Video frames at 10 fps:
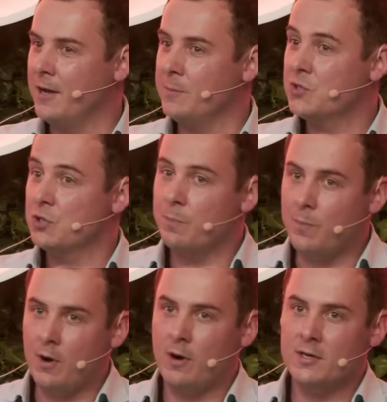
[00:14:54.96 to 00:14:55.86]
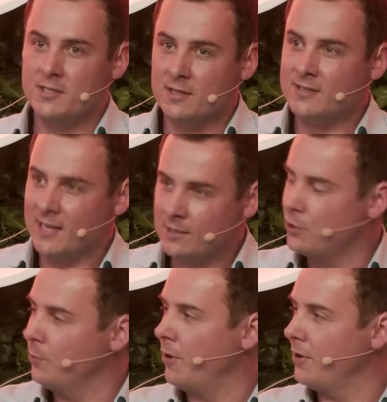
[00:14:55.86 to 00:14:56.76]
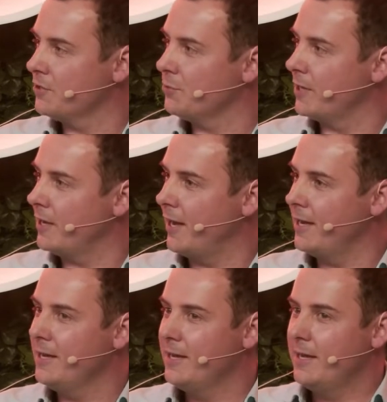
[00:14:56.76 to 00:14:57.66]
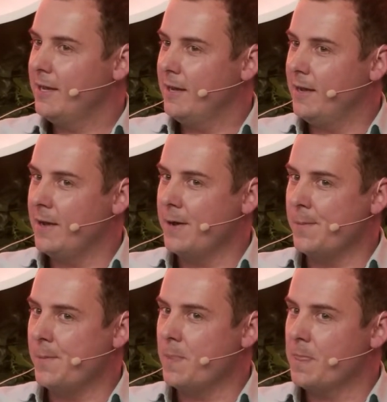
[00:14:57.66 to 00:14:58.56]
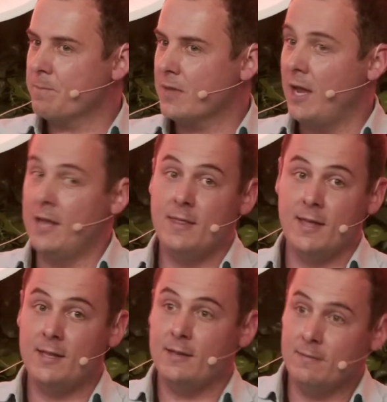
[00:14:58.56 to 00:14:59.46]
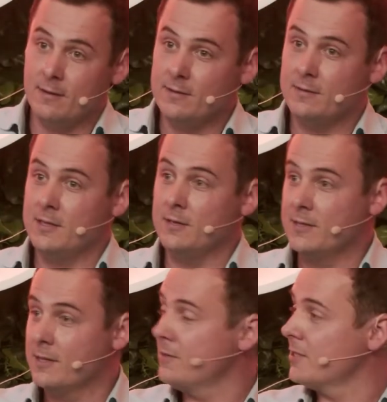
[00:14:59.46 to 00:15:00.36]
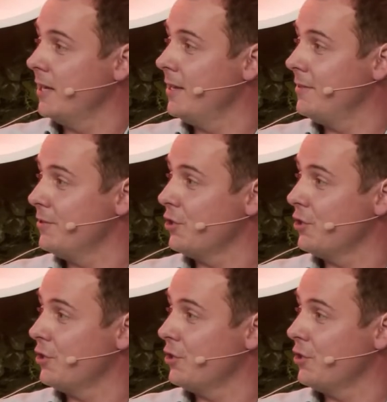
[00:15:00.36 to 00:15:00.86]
So the technical bar is really high. And then on the other side, there's